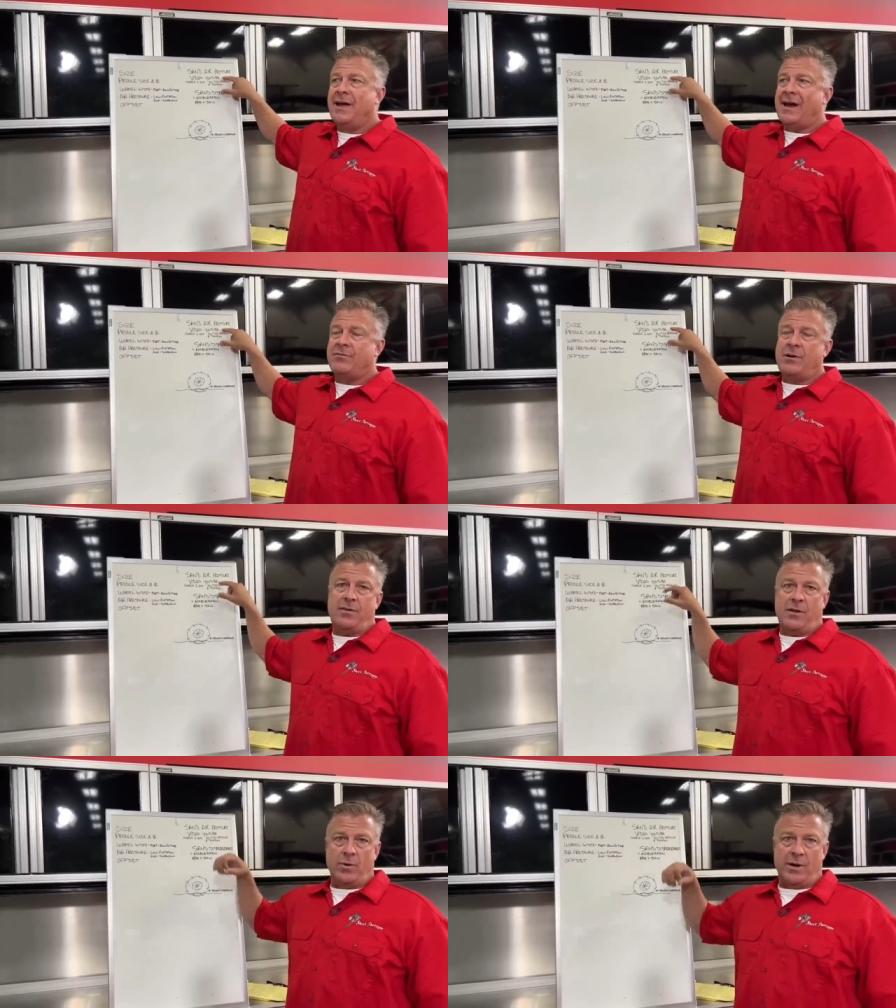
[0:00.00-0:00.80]

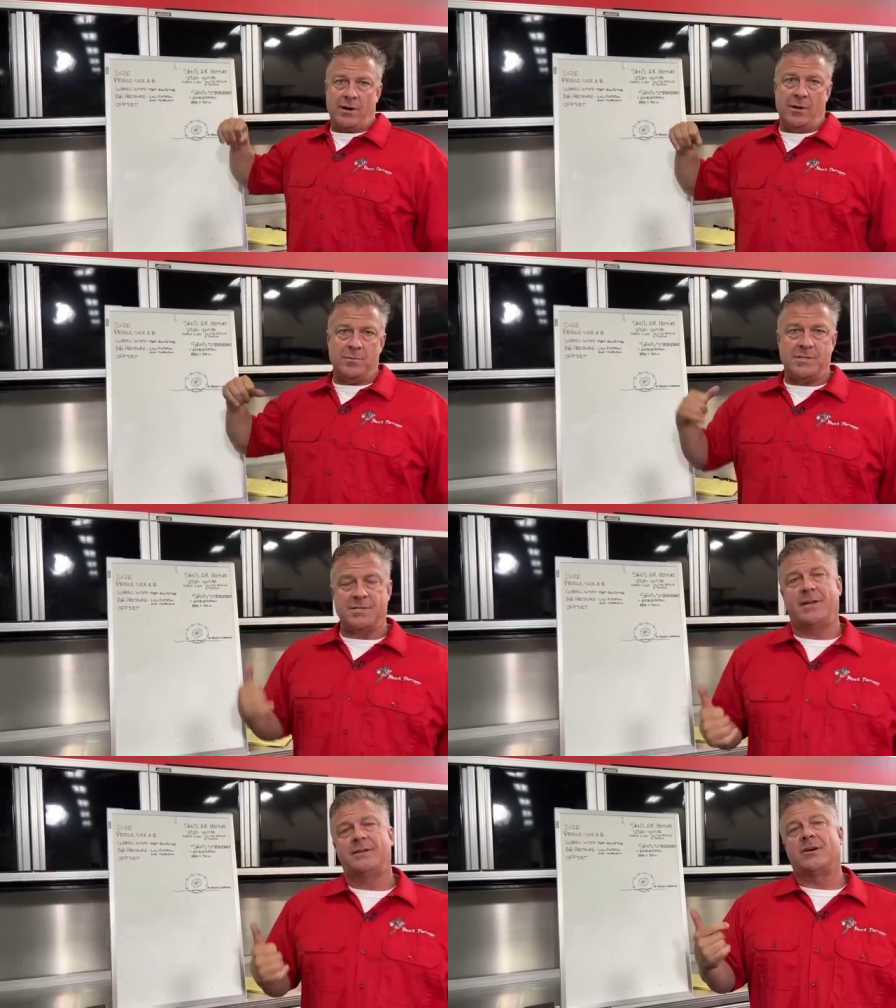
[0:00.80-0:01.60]
everything when it comes to
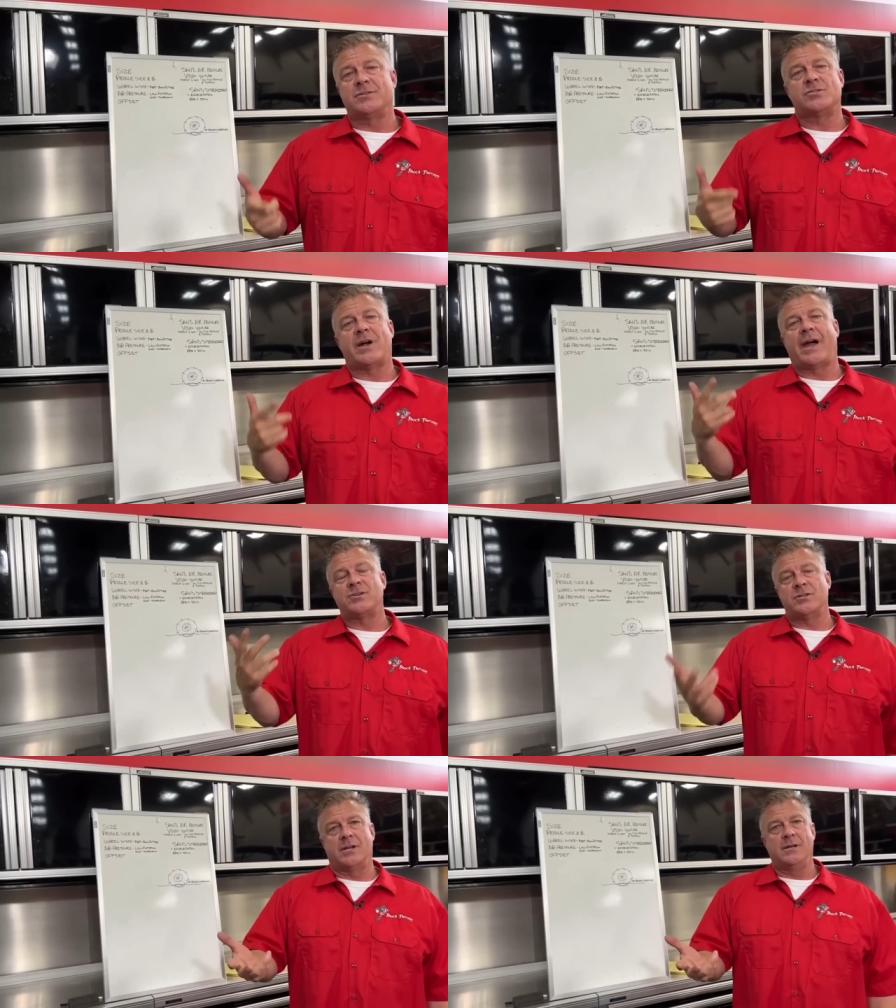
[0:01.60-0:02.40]
sand tires and
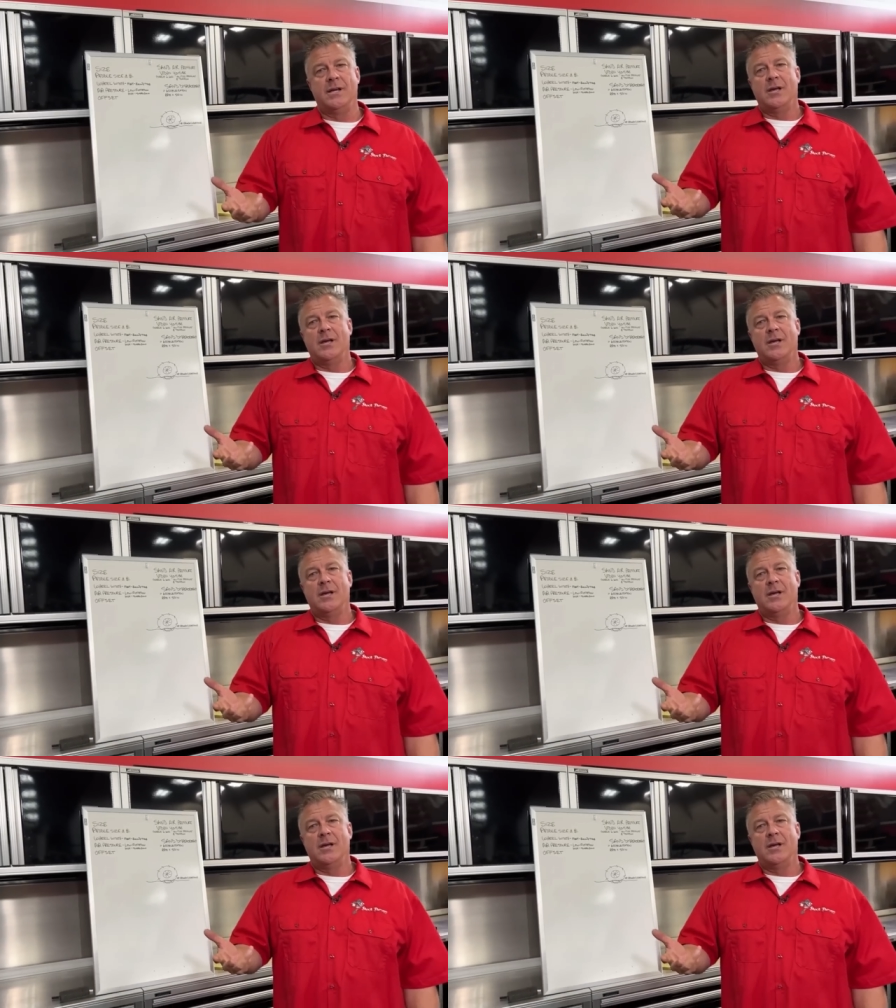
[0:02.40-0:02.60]
traction and